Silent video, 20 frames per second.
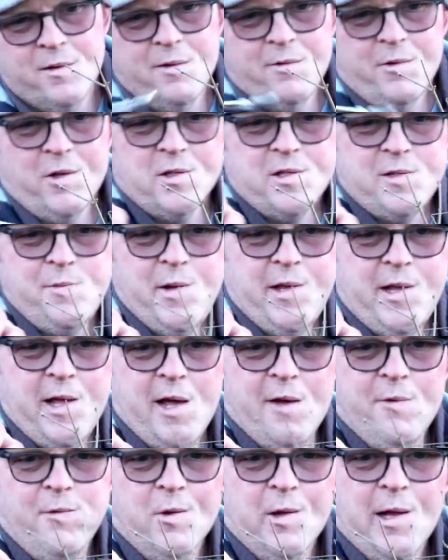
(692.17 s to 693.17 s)
Got to be
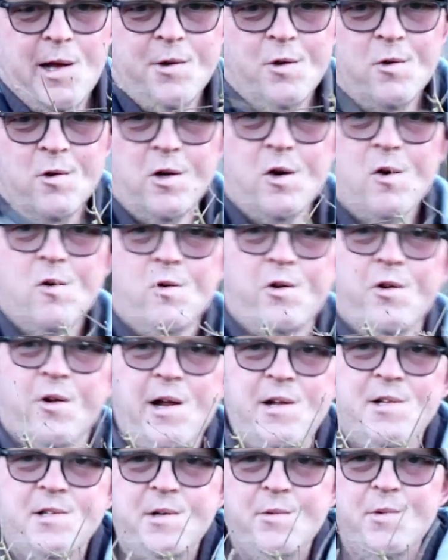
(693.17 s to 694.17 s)
careful I don't go
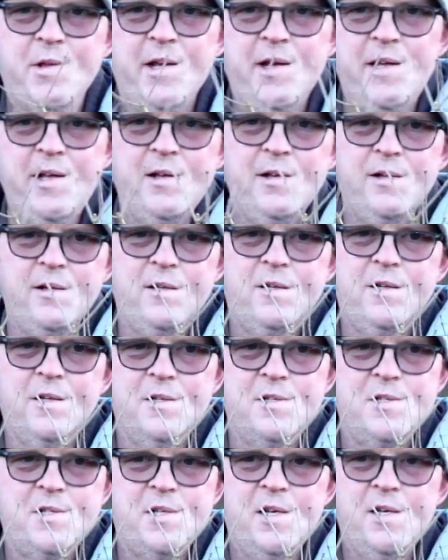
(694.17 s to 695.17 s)
crazy with it,
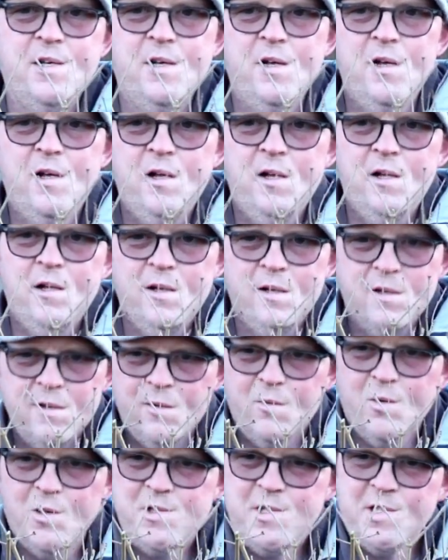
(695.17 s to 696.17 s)
because
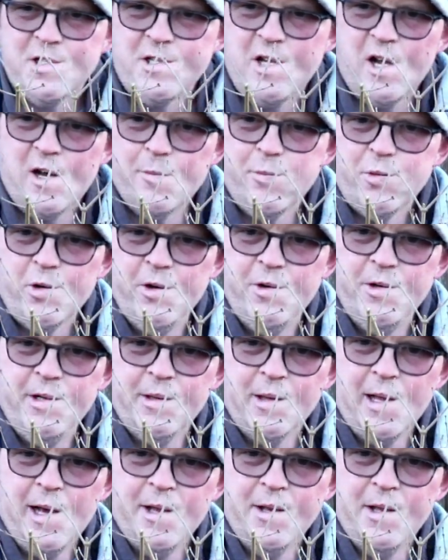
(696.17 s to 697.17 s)
once you start
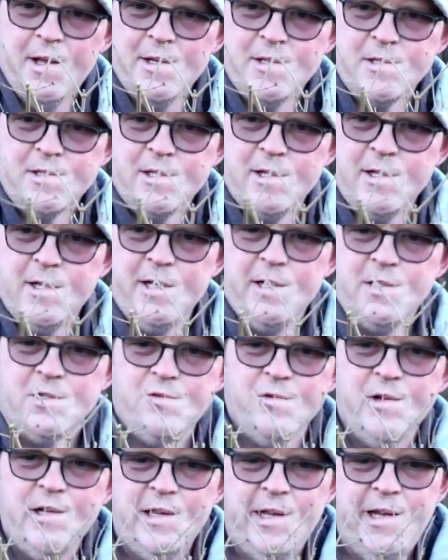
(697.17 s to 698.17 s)
pruning like this,
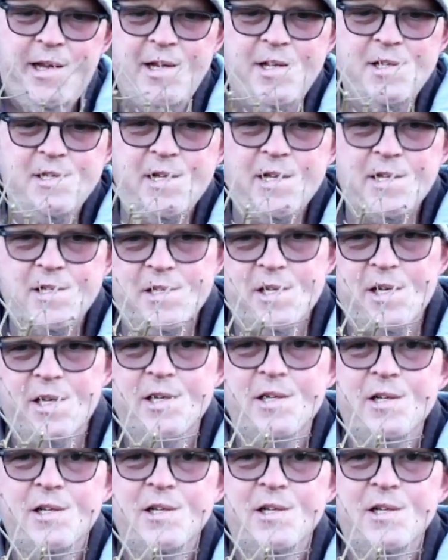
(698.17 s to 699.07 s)
it's really easy to